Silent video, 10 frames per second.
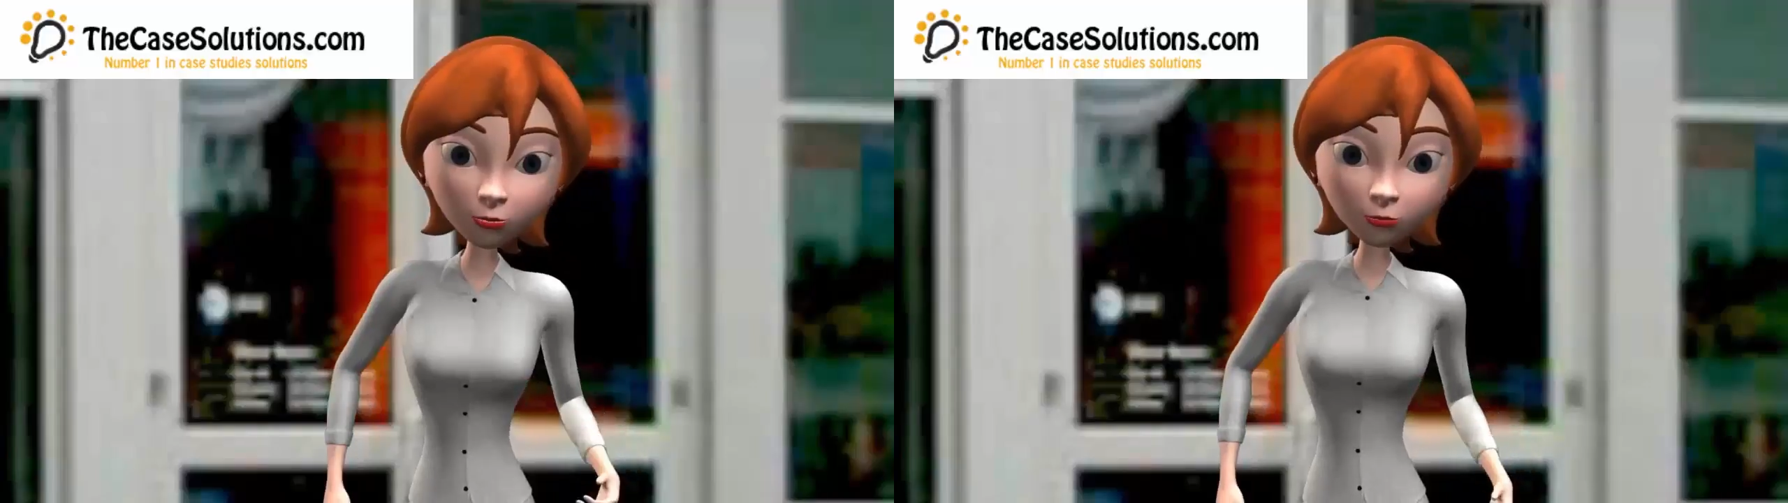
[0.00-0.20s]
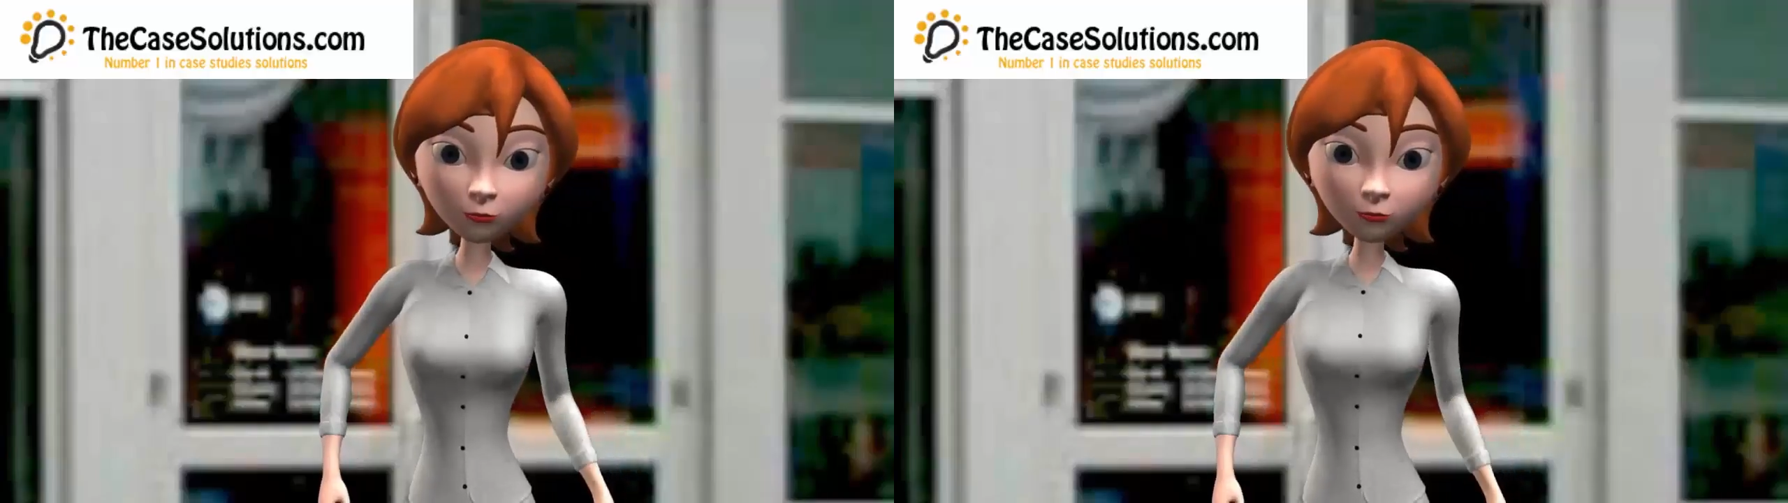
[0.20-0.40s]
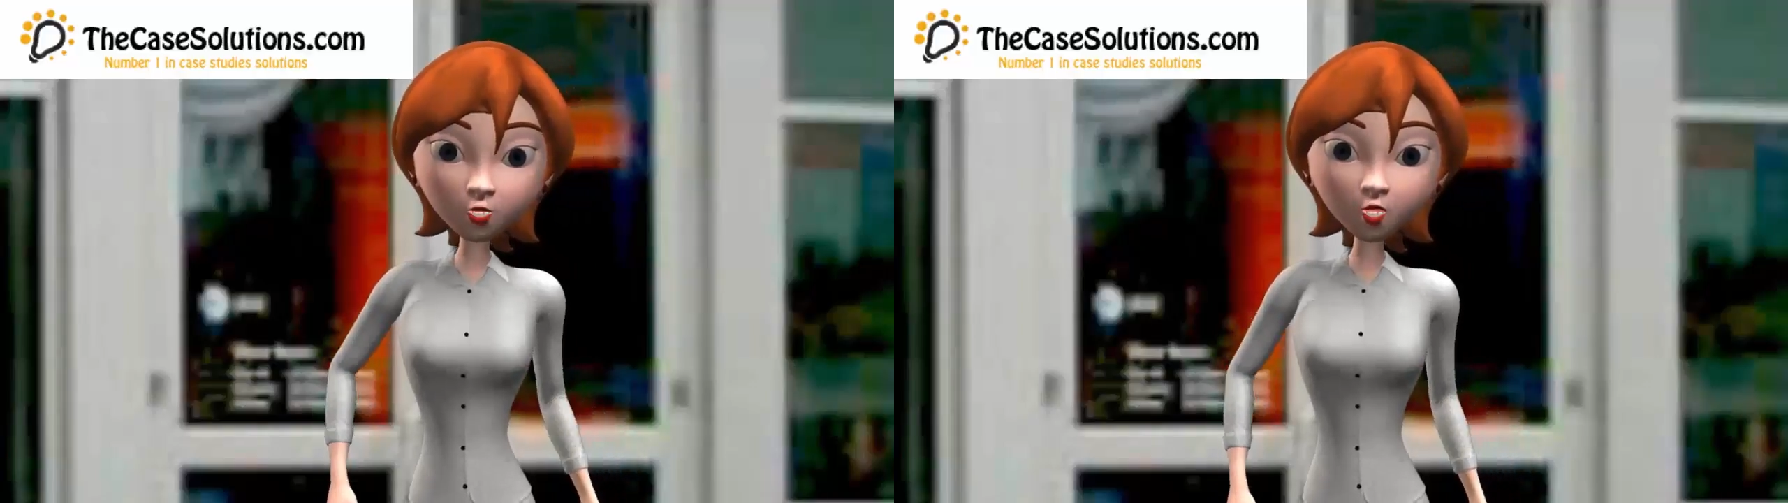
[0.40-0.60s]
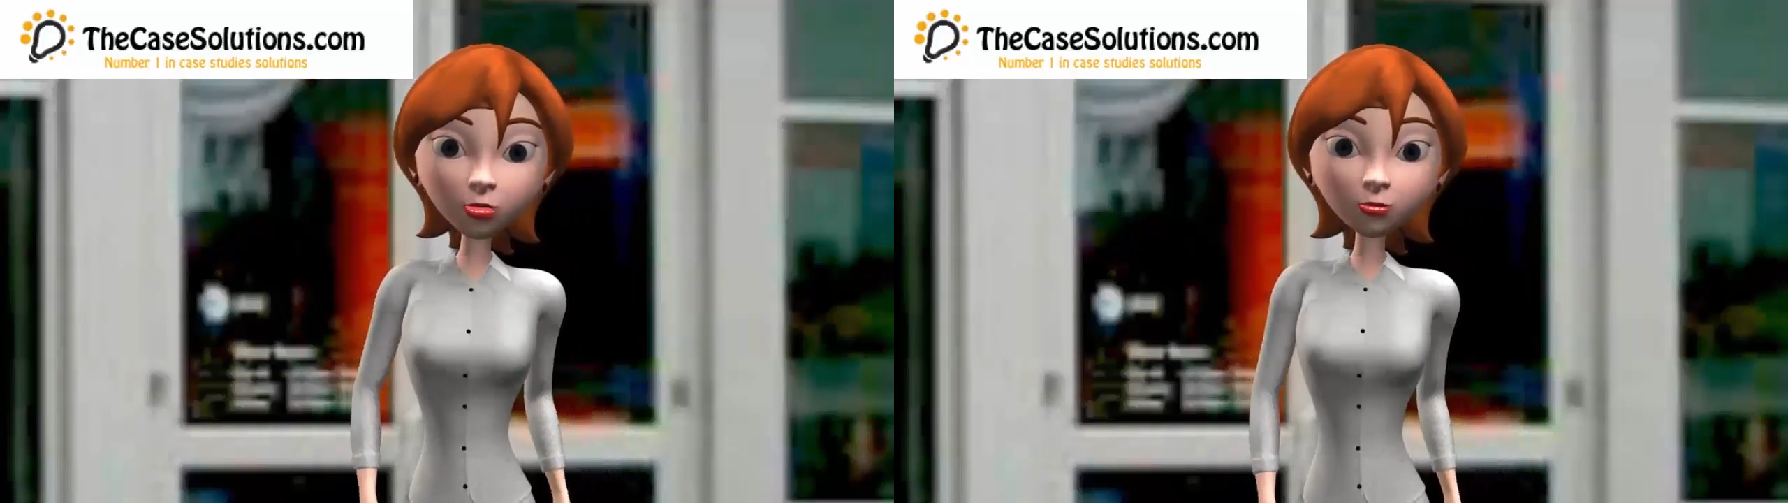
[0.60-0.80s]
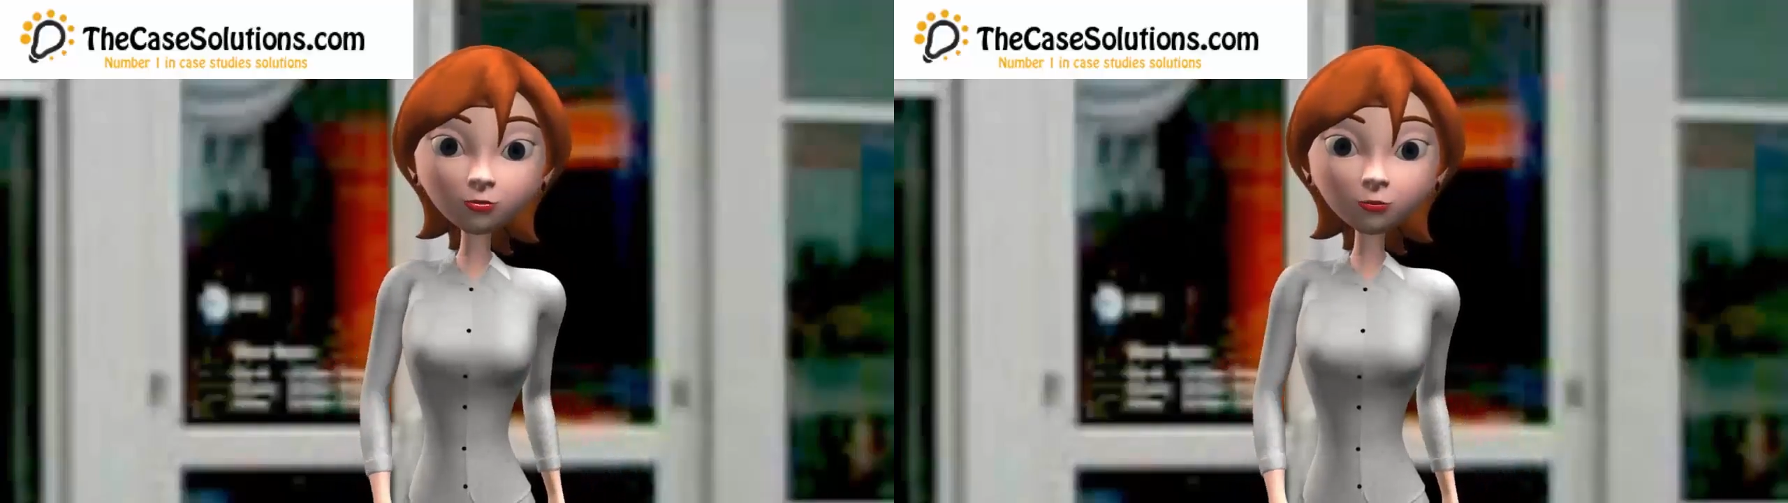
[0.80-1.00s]
today are
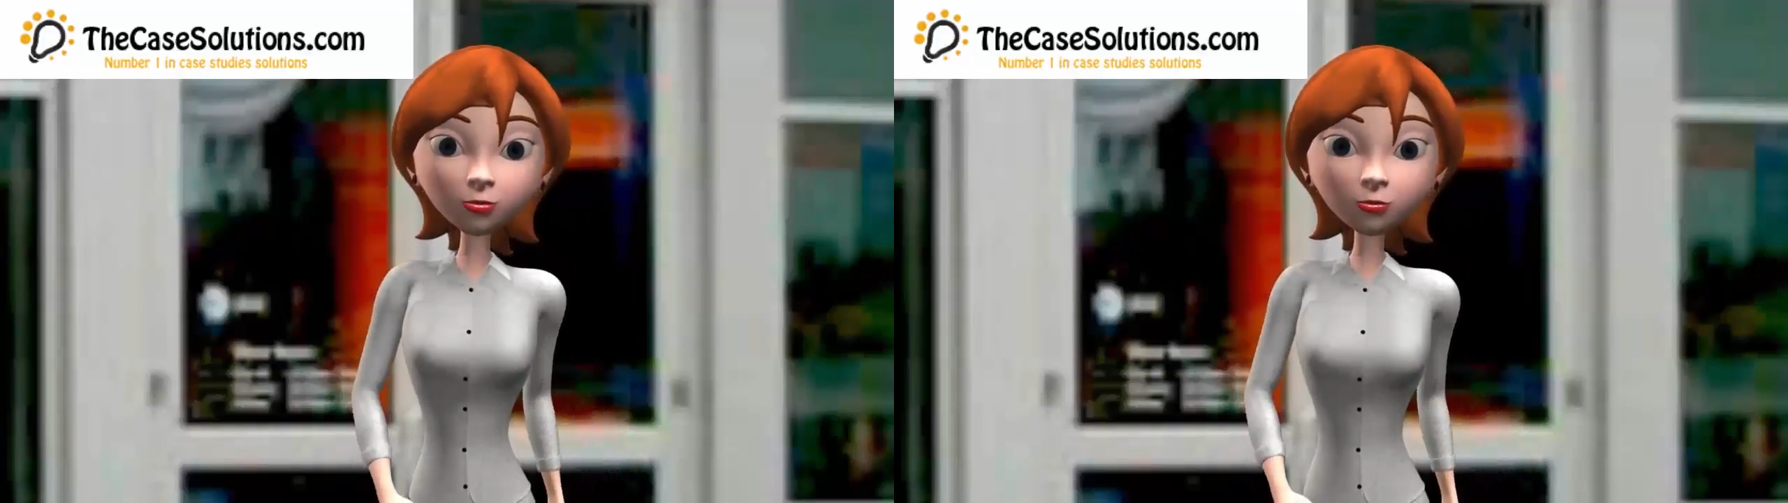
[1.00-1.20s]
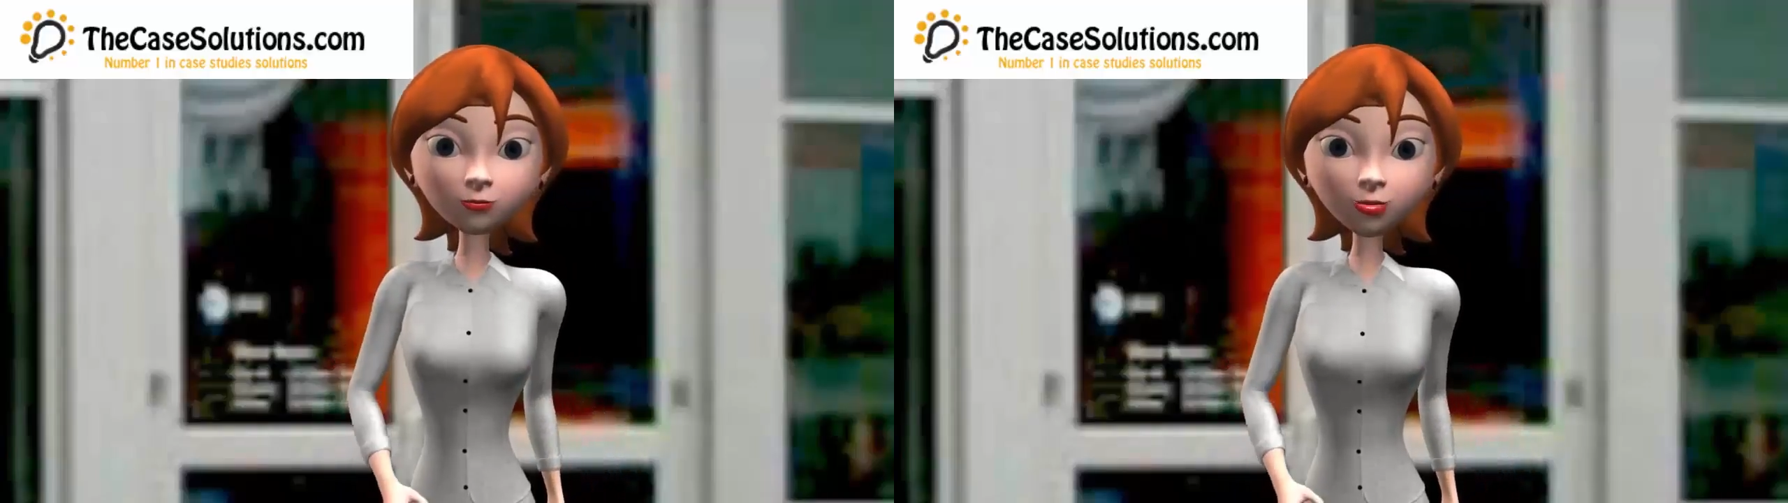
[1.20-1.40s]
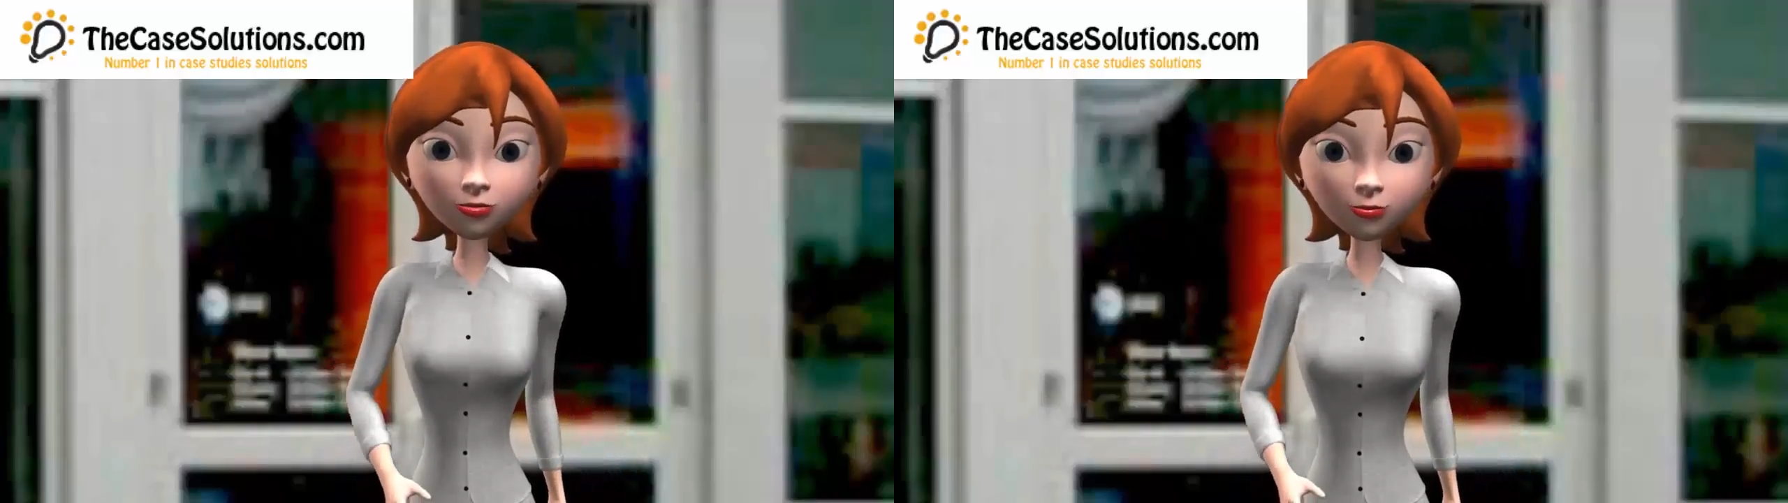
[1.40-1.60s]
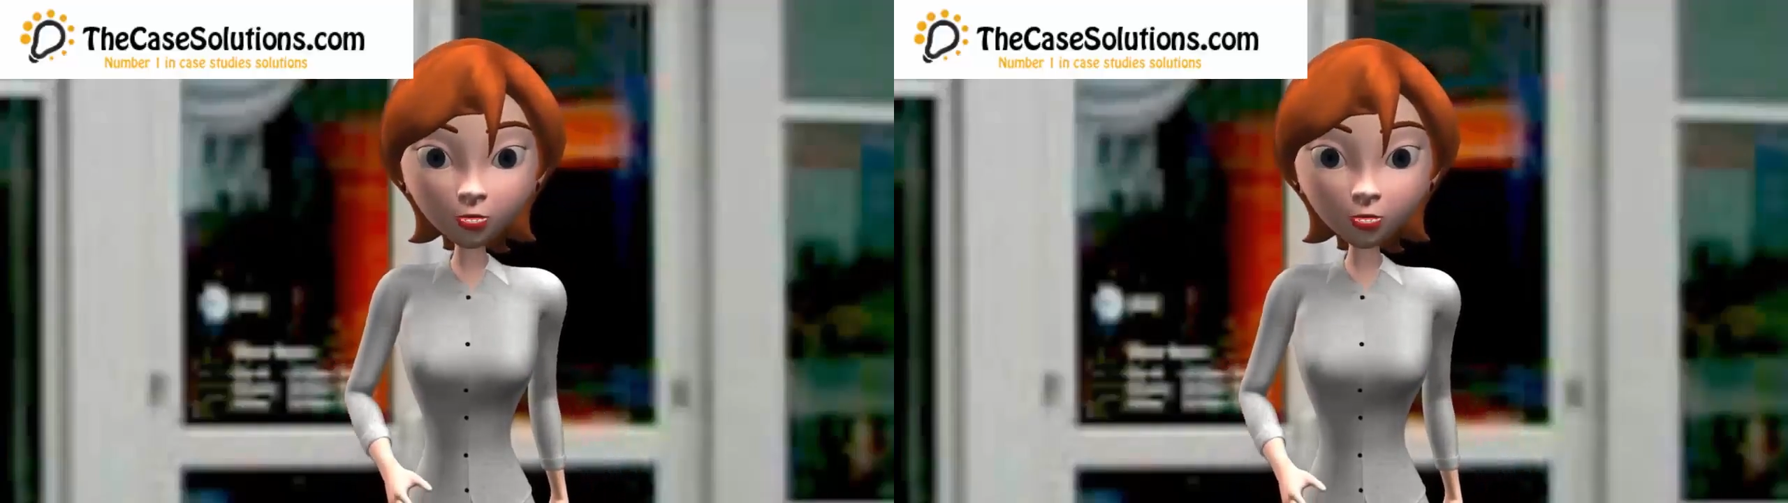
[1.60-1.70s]
more like a complex